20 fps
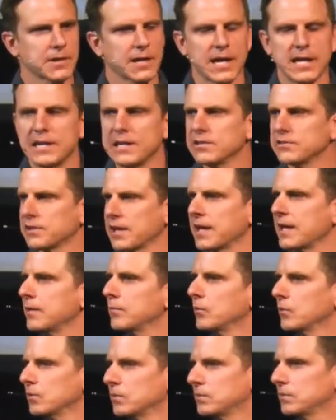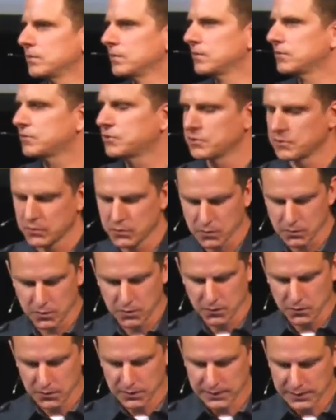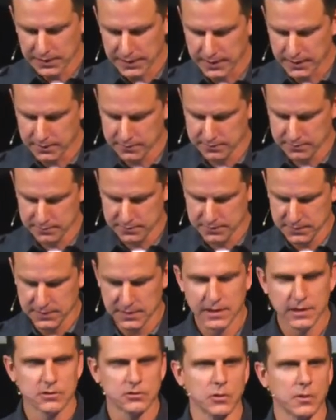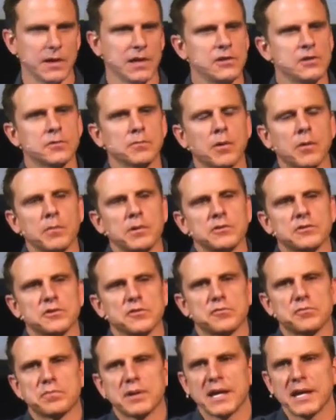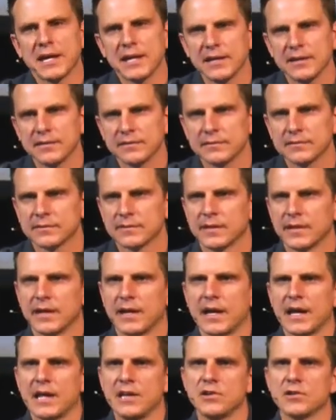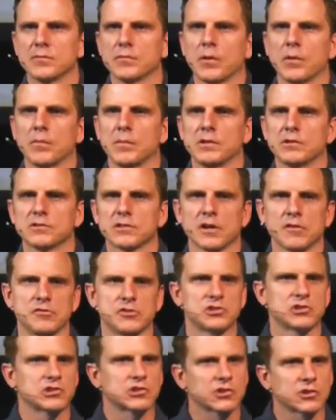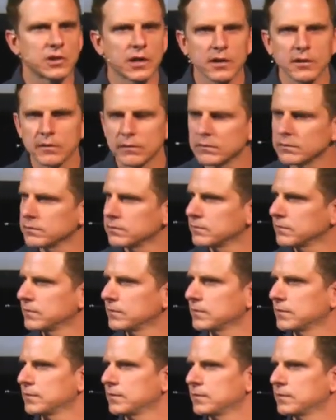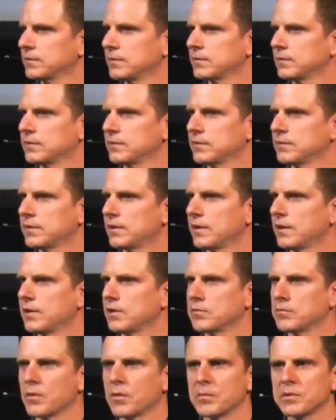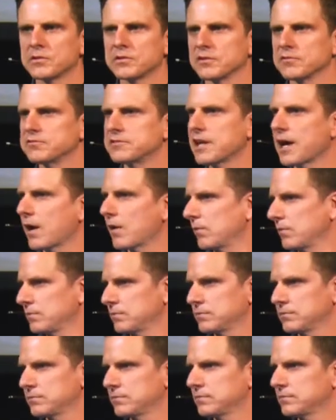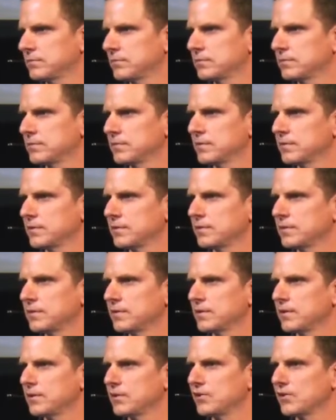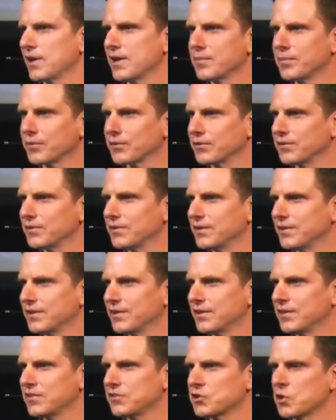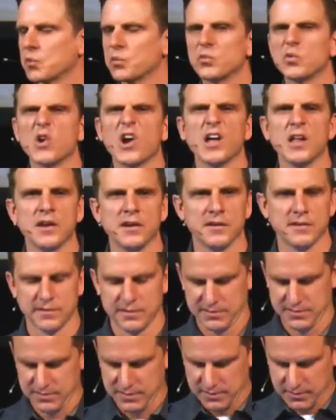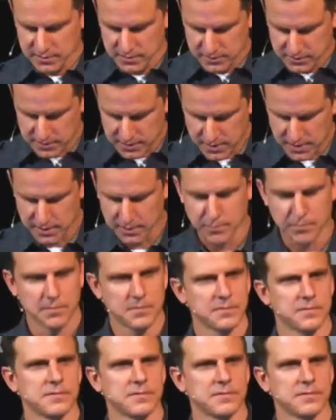And he's able to relate. So, in your moments of pain, in your moments of struggle, in your moments of doubt, you're able to run to Him.